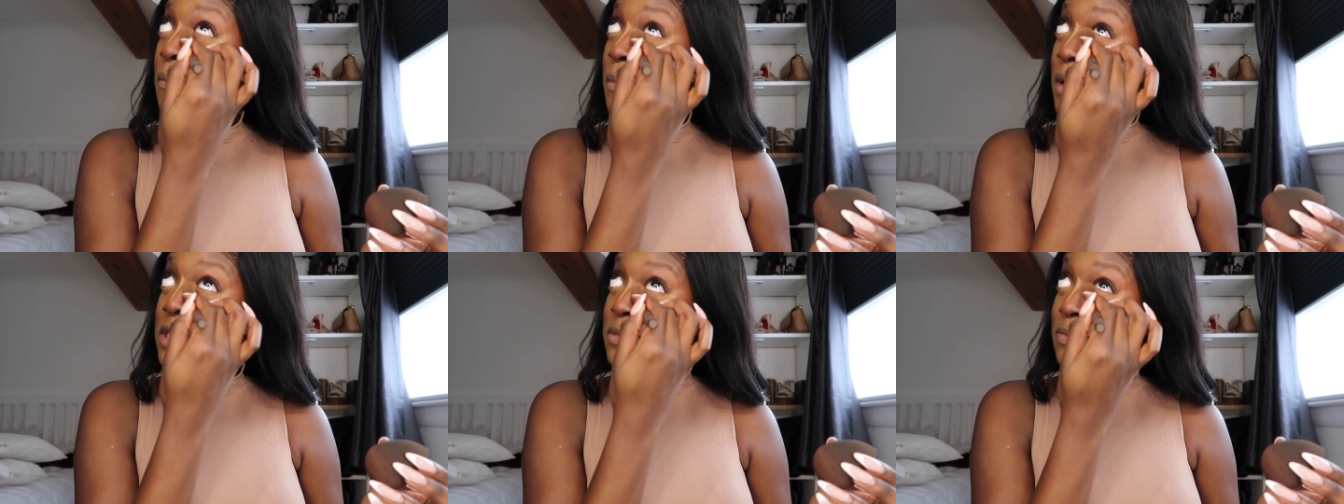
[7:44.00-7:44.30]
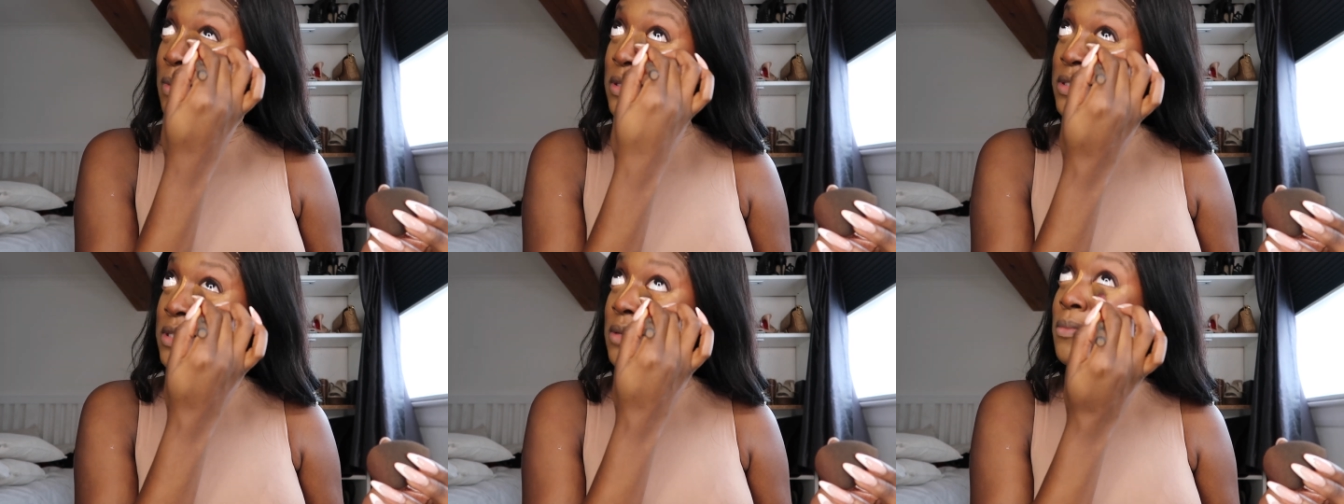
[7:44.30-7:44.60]
with my
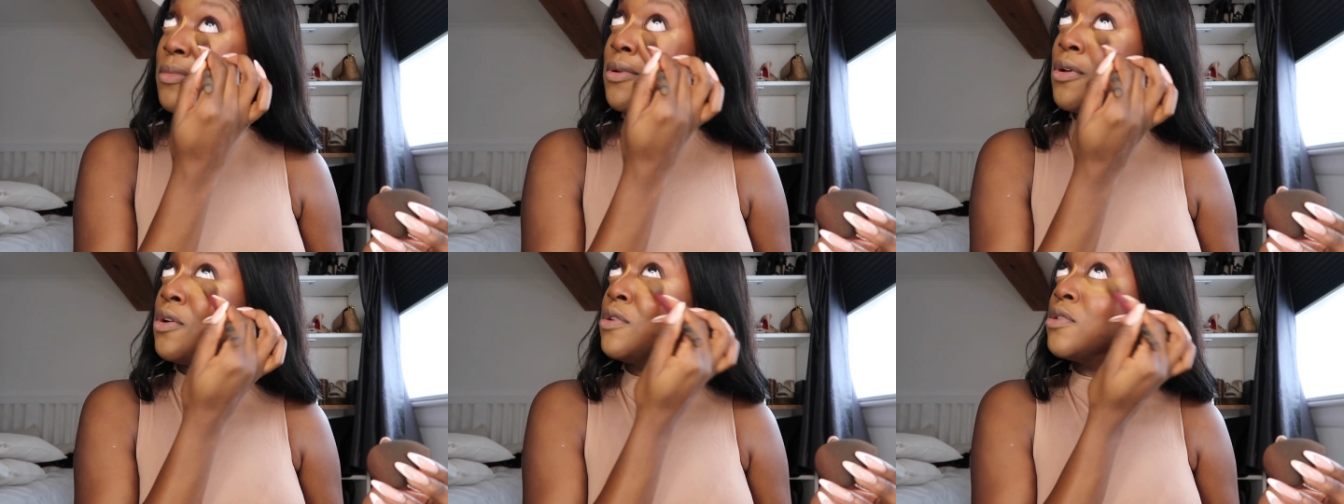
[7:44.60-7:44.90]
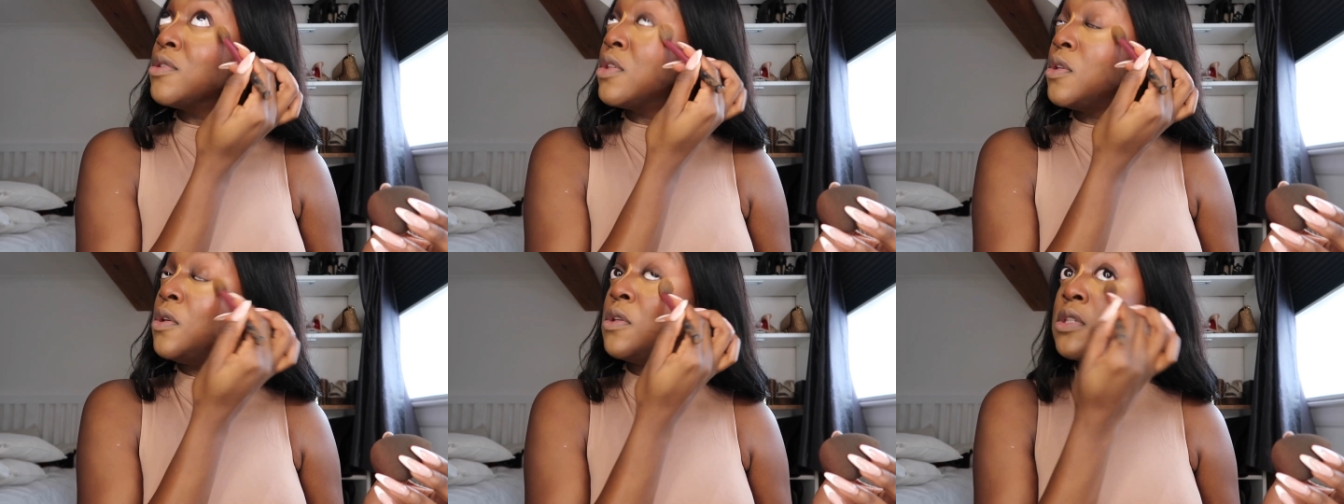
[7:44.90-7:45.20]
spending
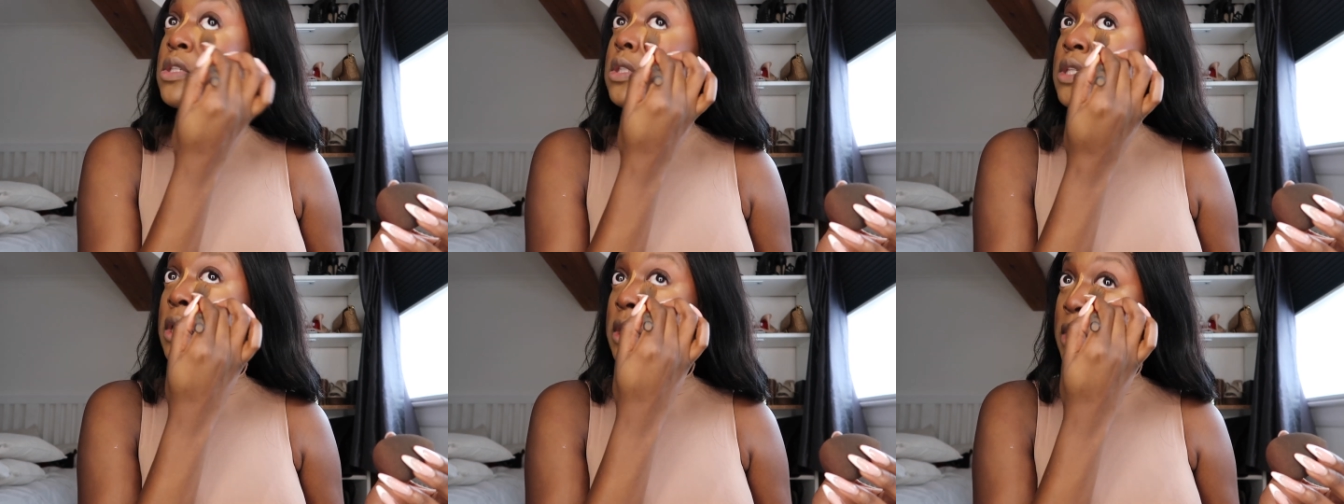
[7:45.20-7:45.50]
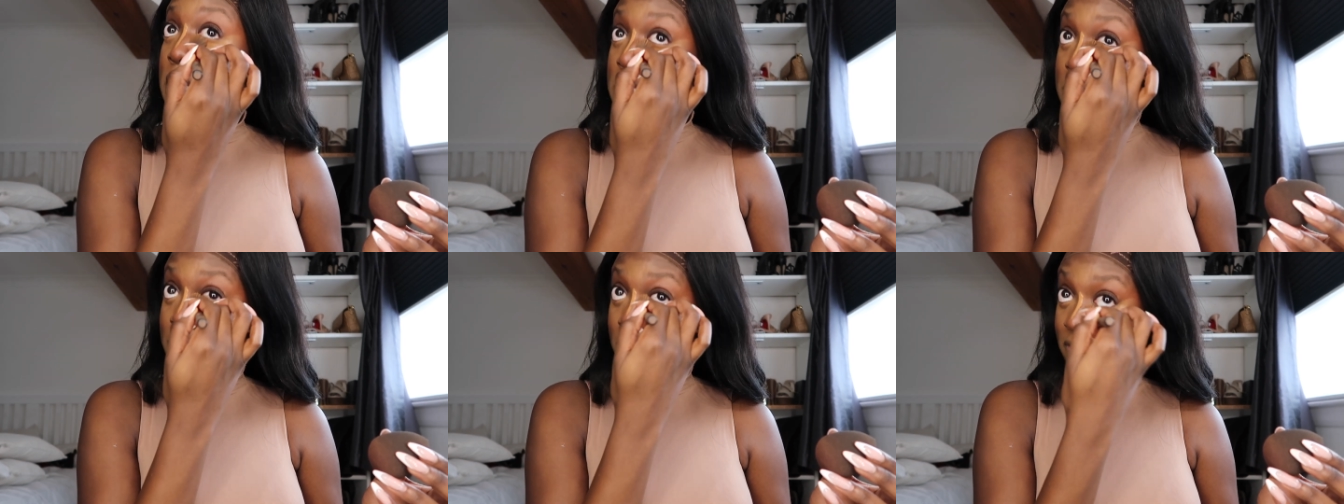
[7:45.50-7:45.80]
because who's to say
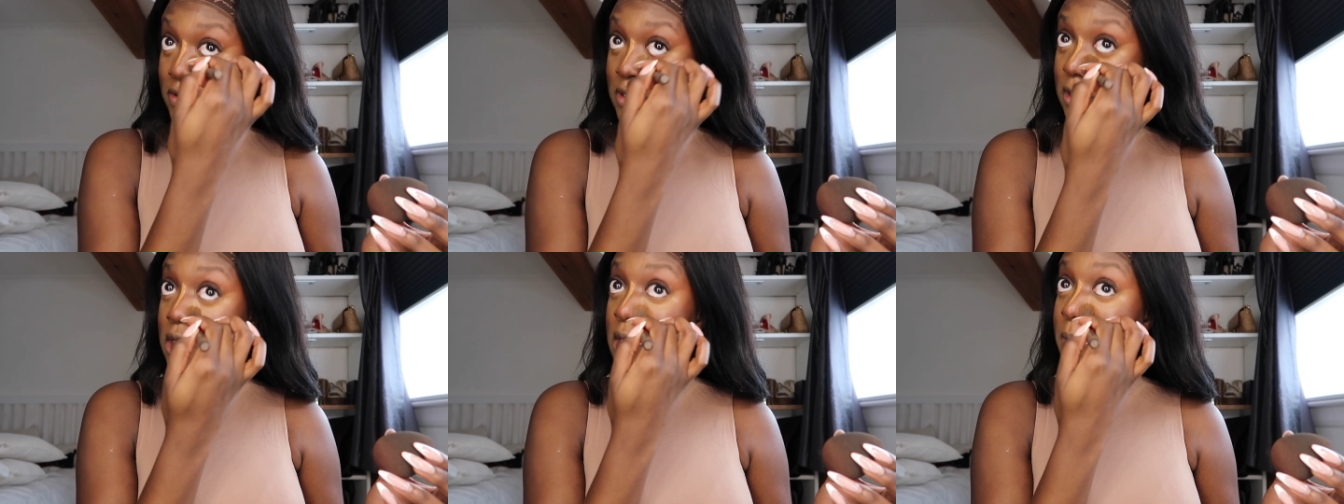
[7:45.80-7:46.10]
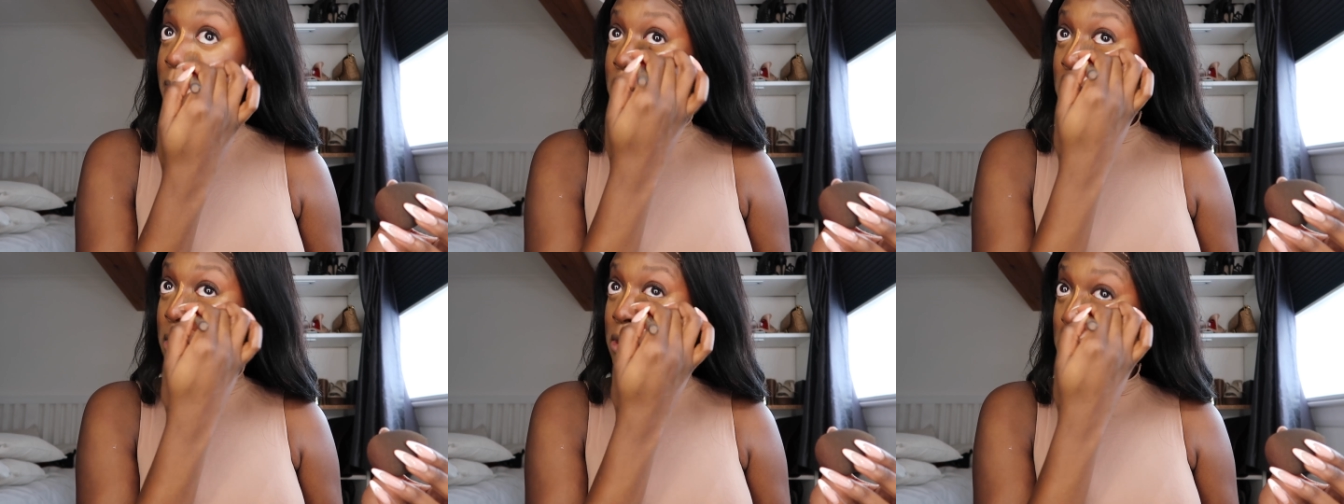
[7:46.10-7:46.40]
next month is going to
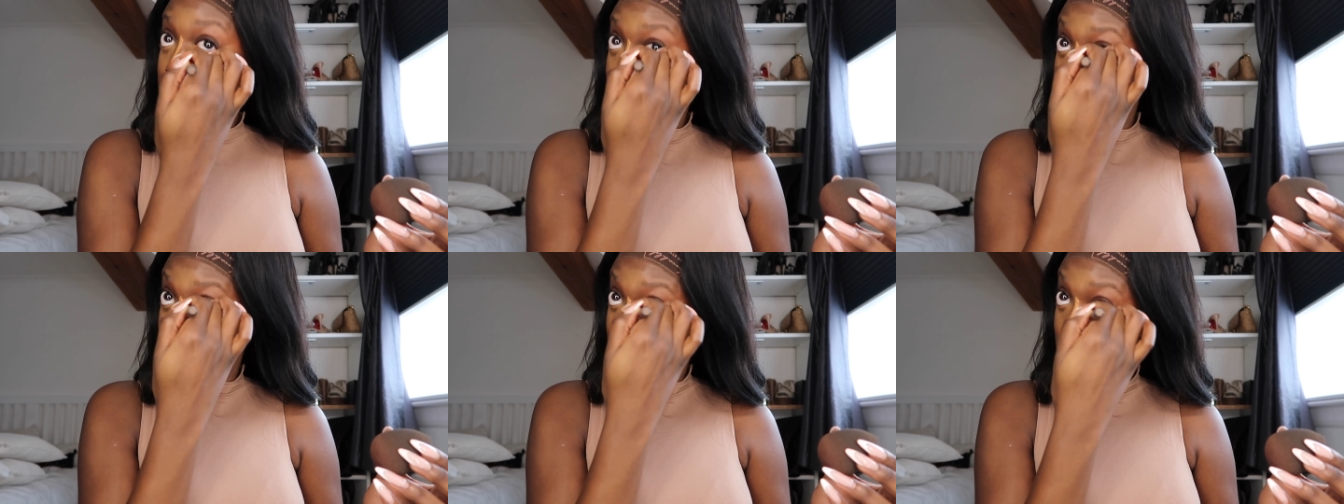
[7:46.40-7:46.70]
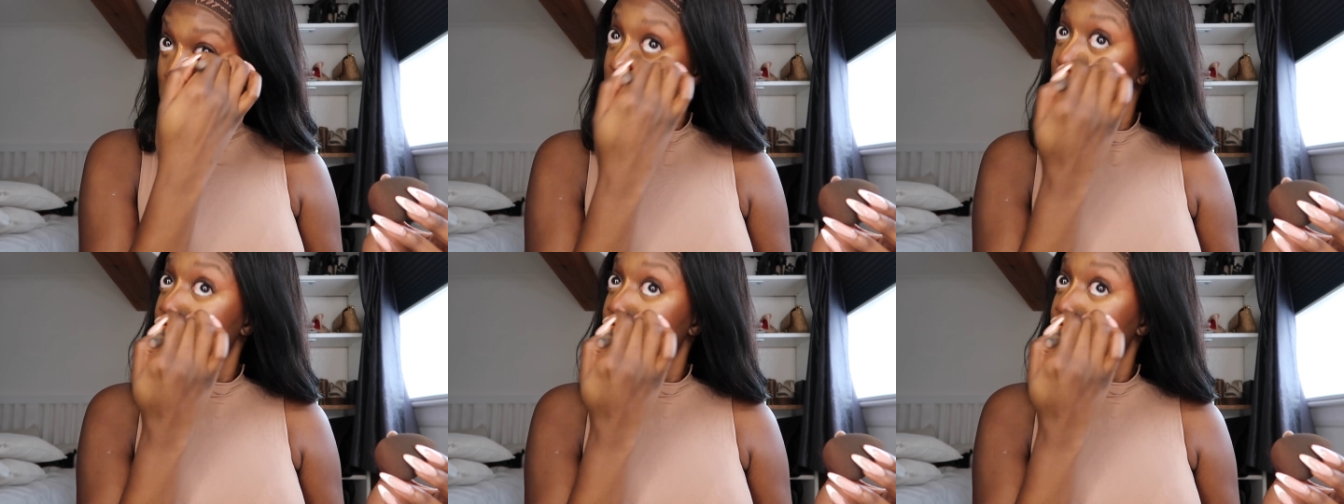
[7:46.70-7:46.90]
be good as well